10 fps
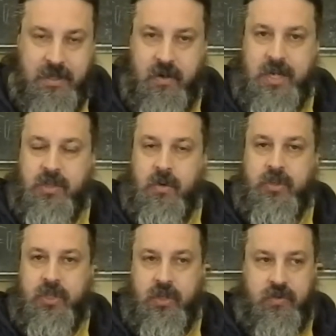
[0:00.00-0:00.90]
There is no
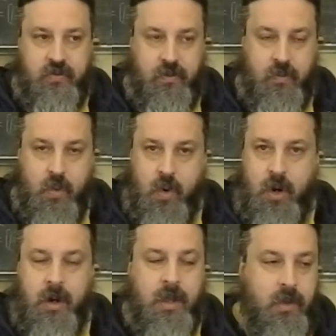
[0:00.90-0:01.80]
excuse for
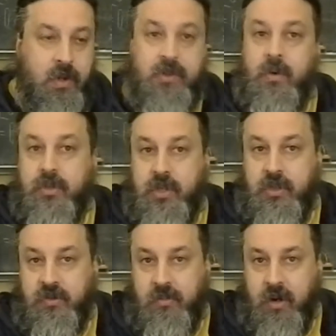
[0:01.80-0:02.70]
war. There is no
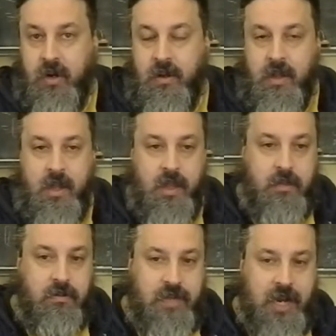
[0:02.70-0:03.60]
excuse for murder.
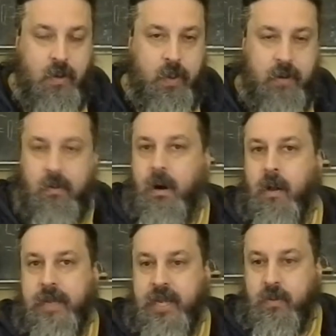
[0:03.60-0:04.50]
That we were
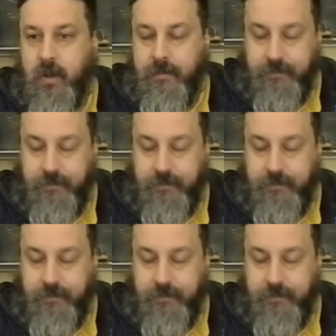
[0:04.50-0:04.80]
all equal.